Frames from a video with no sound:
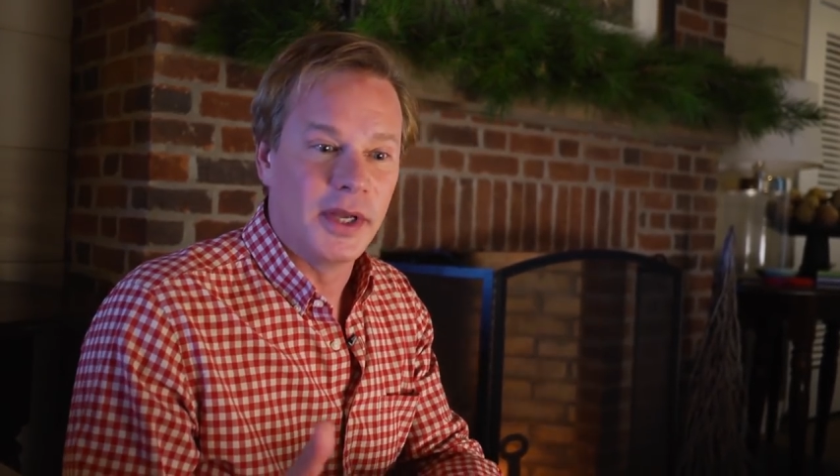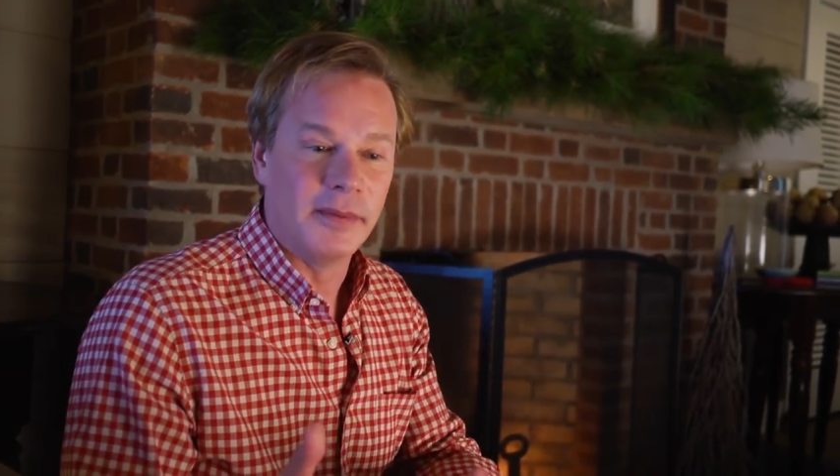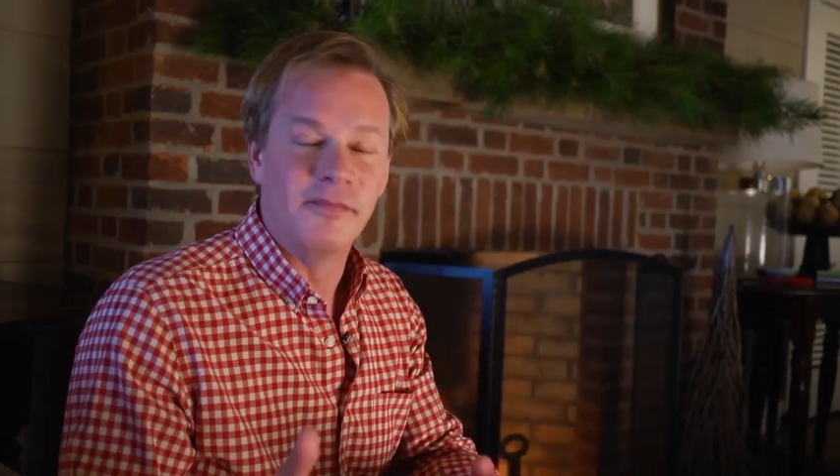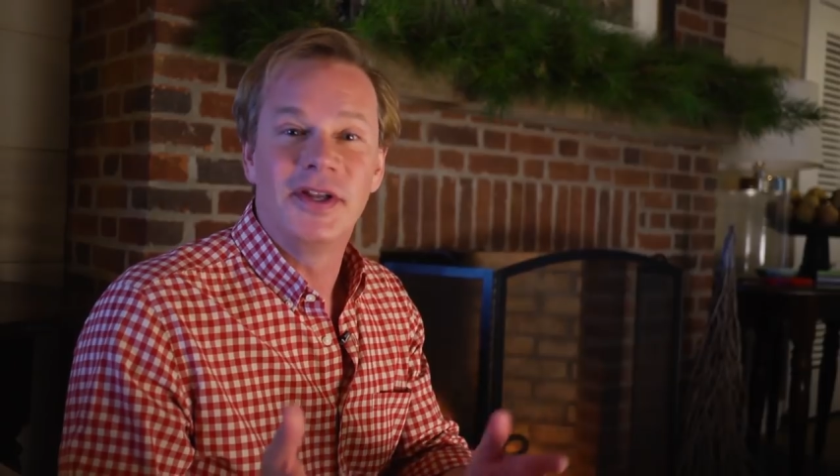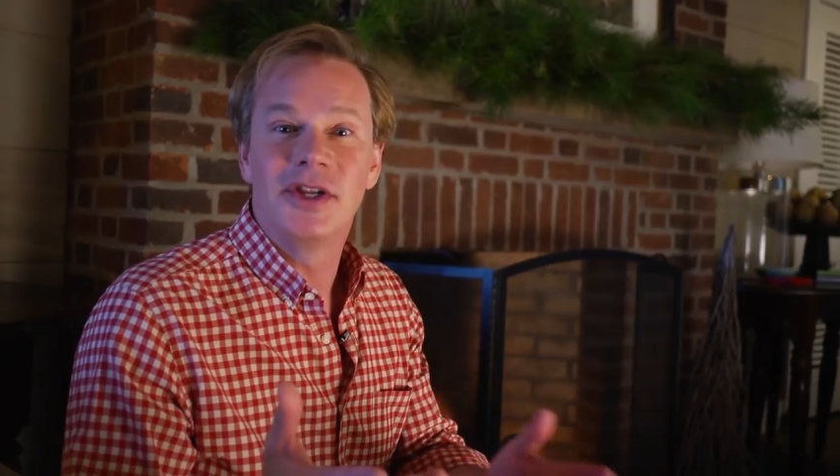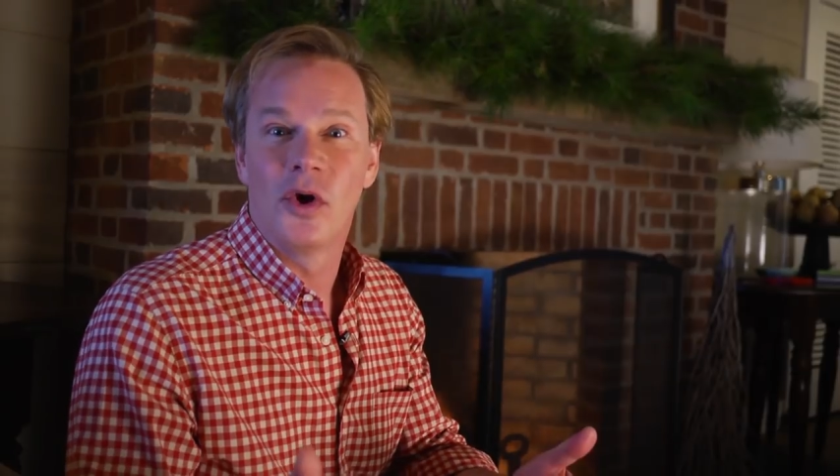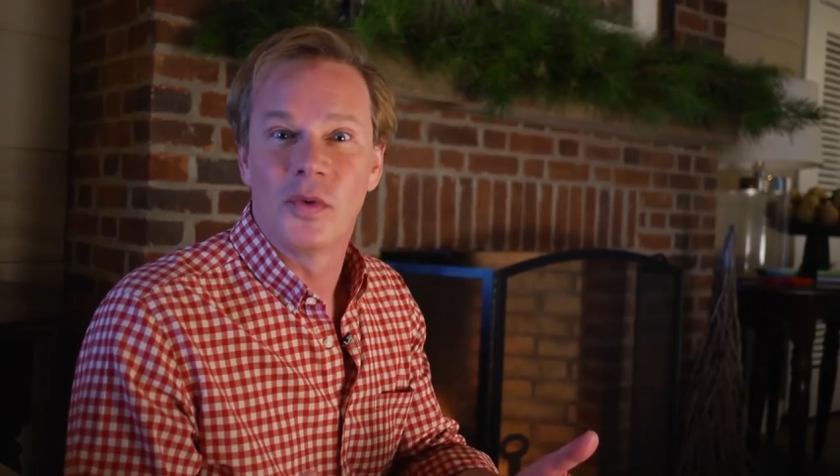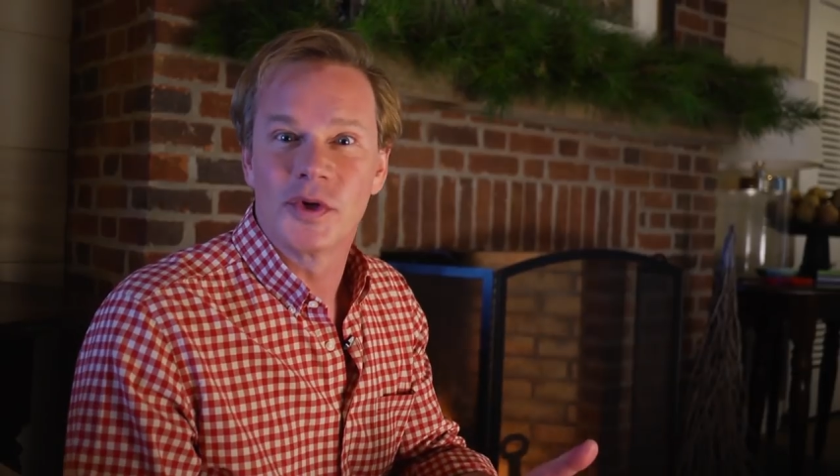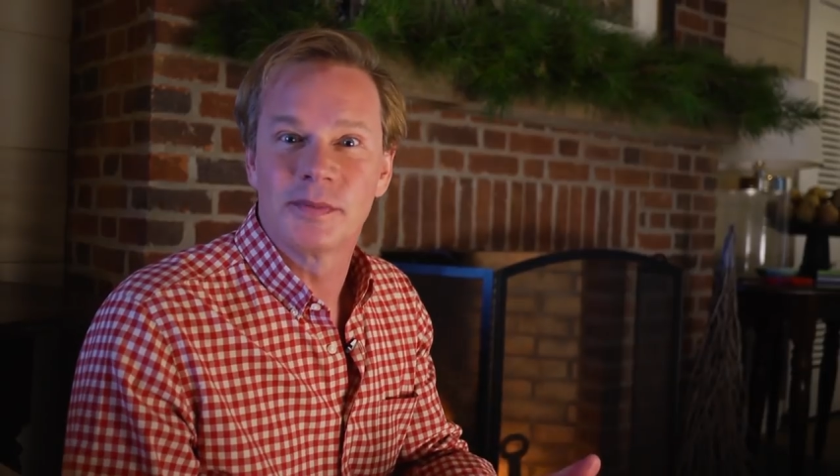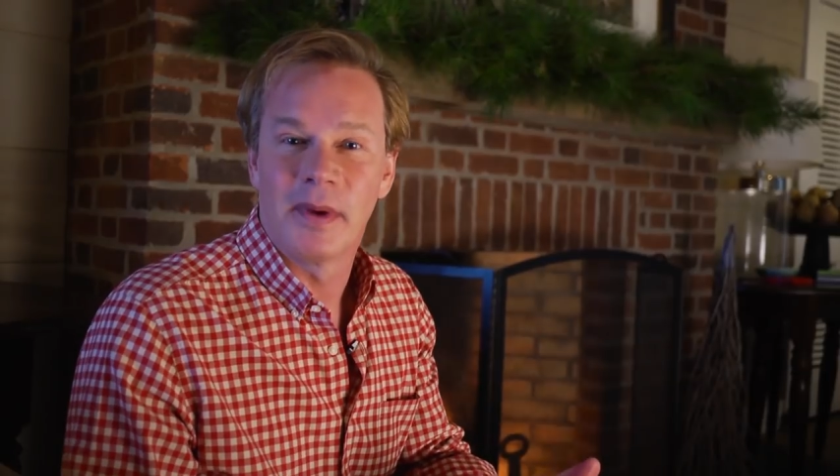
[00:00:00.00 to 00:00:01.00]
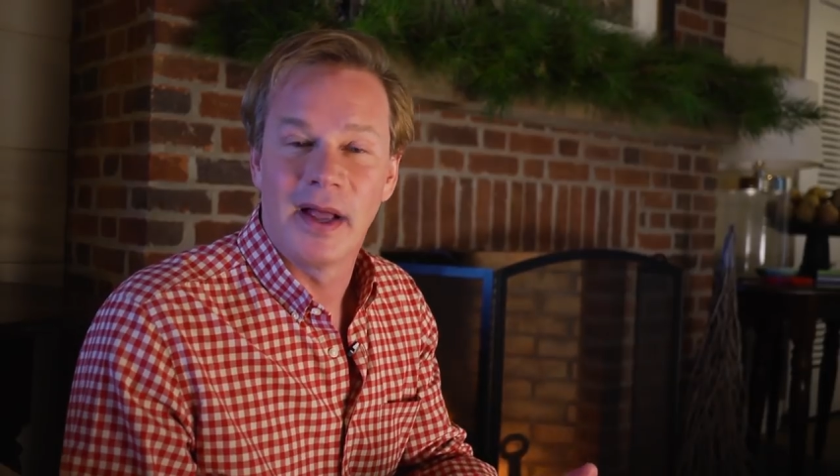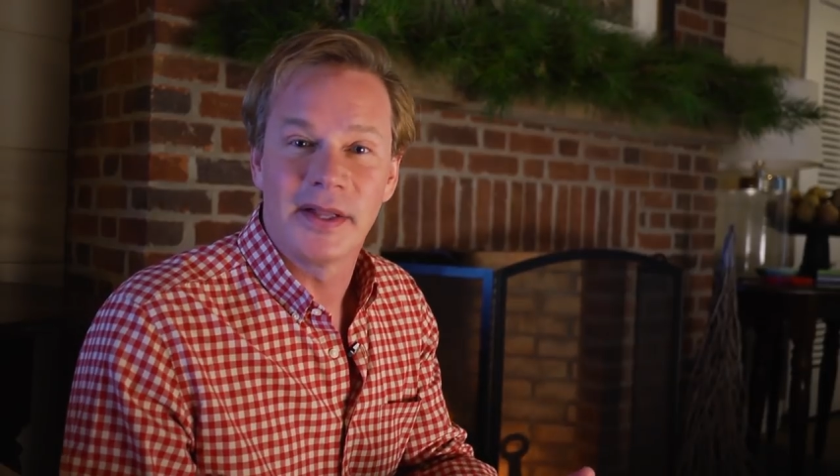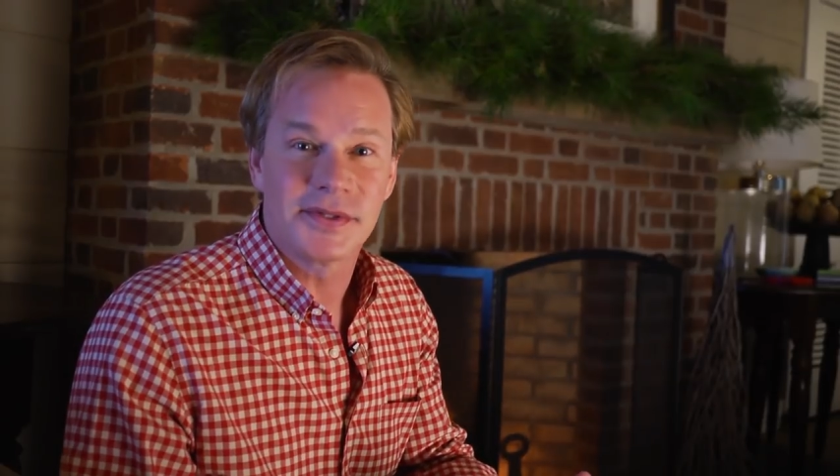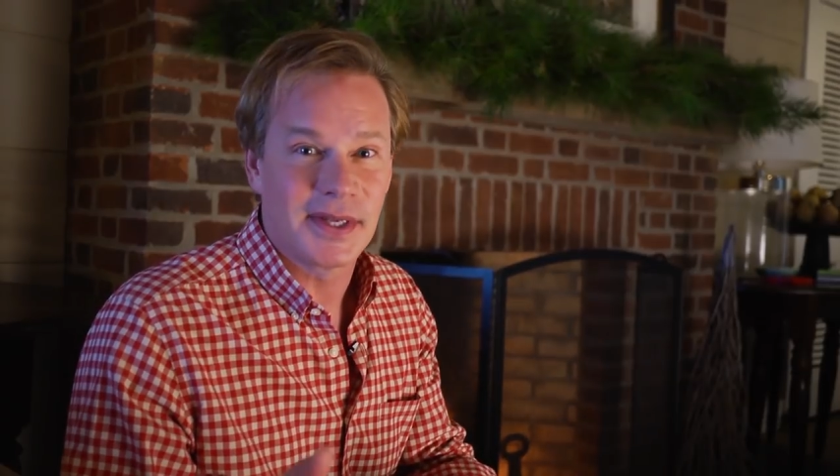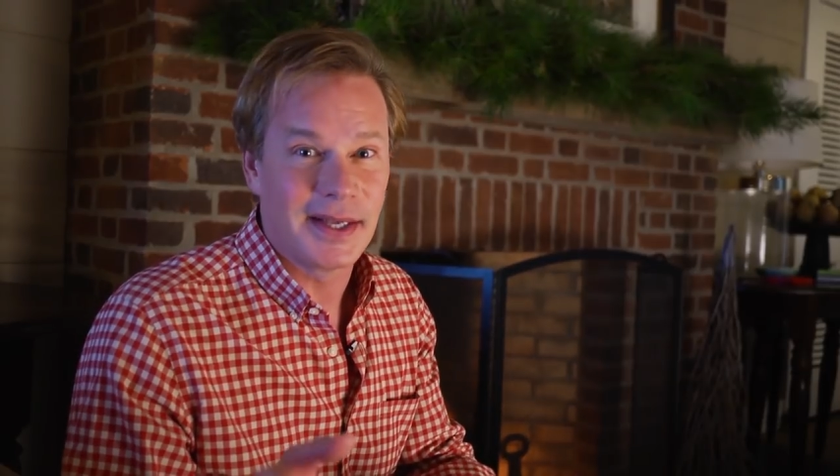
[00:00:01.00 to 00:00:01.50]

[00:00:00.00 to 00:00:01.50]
a video response,